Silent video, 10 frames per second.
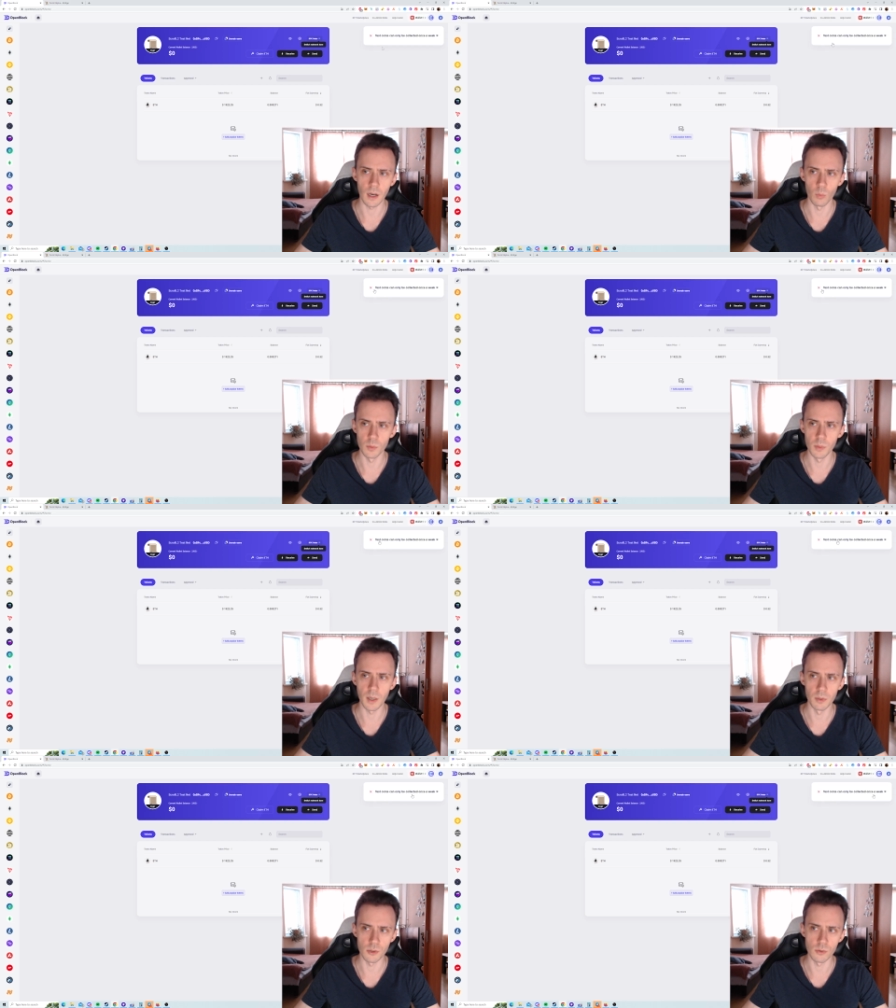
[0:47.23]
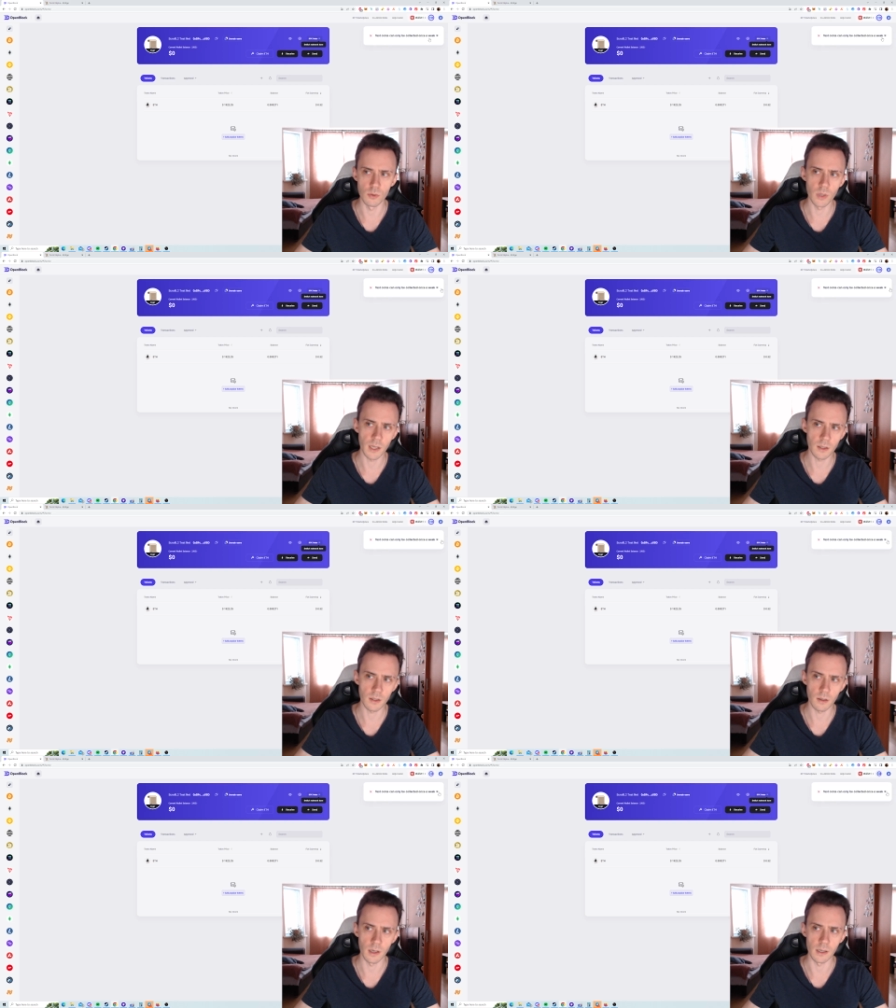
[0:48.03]
I won't be able to do that
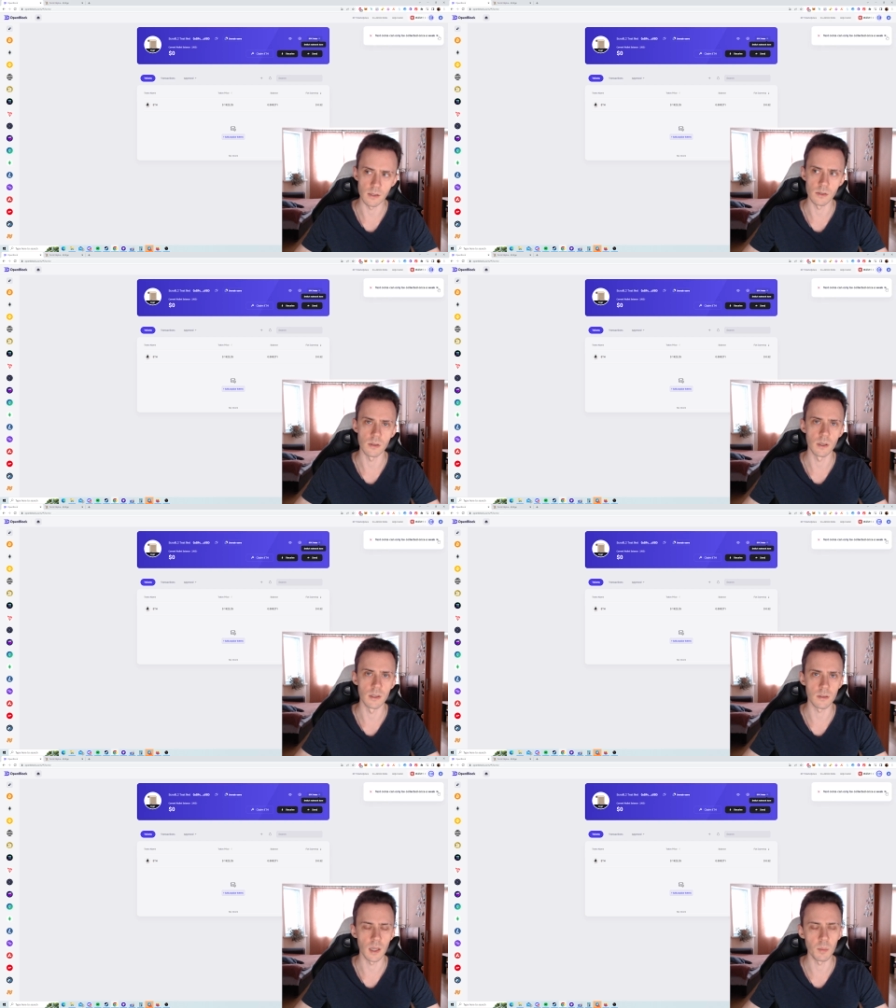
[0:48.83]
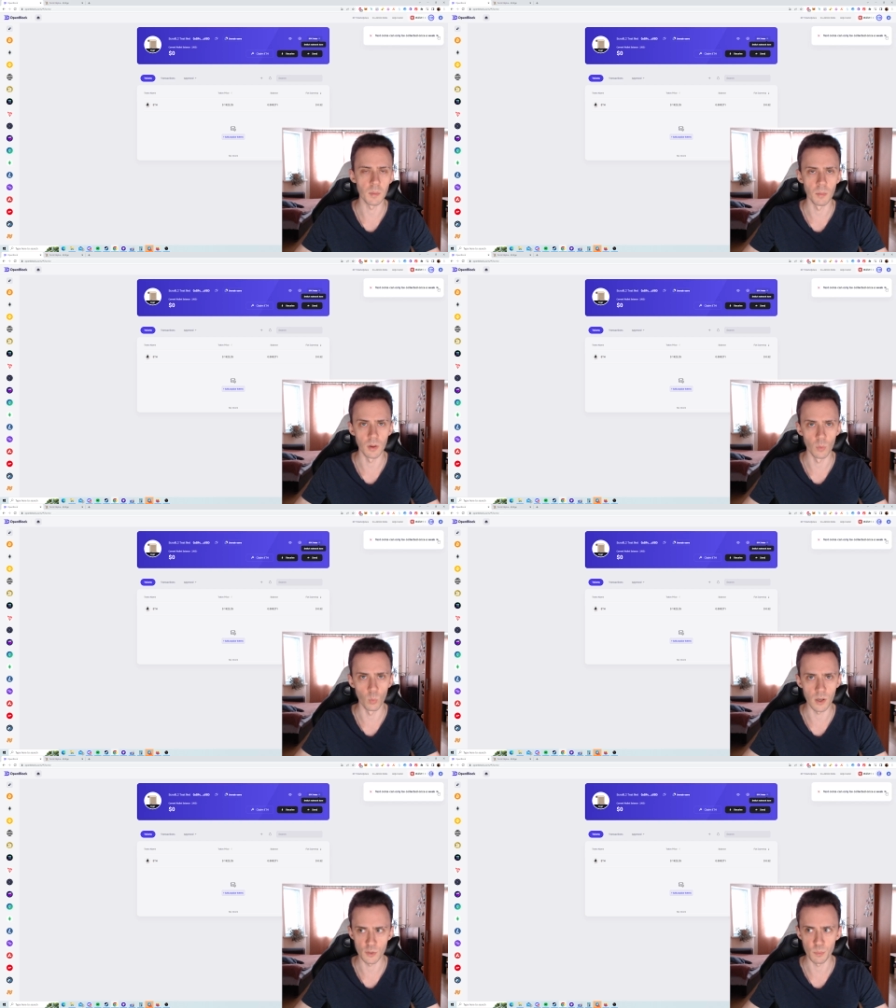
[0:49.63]
as it's claimable
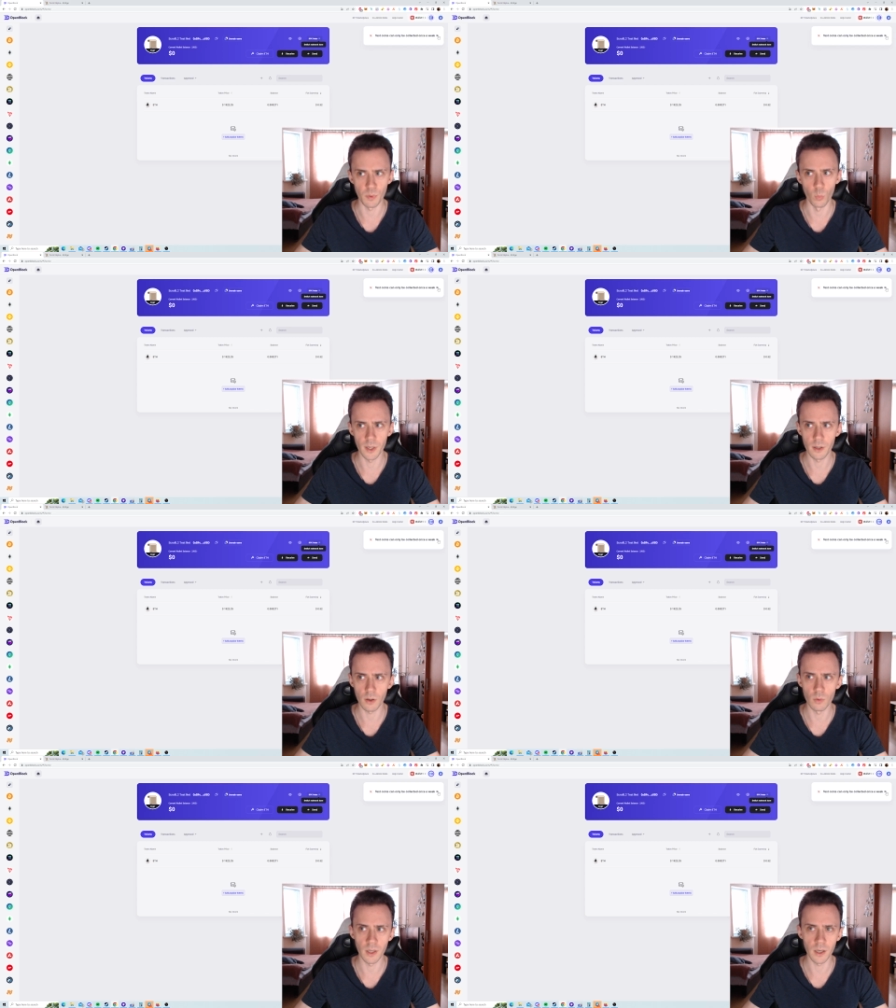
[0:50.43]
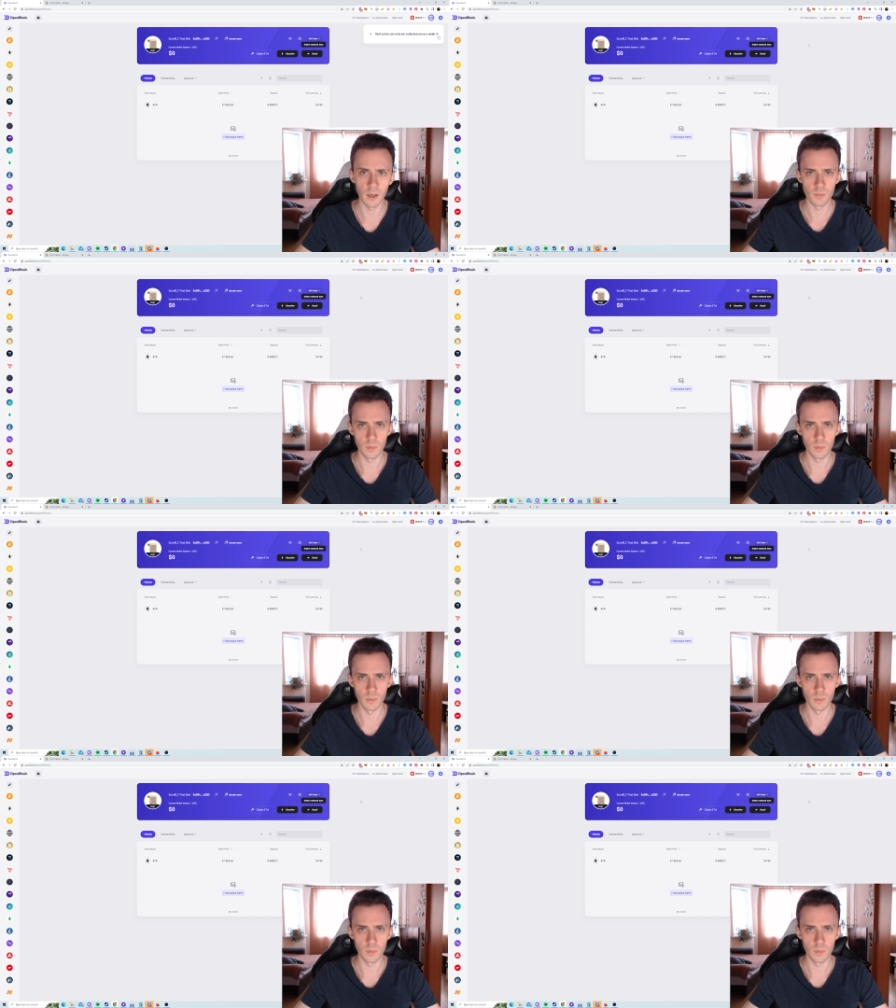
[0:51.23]
once per week only,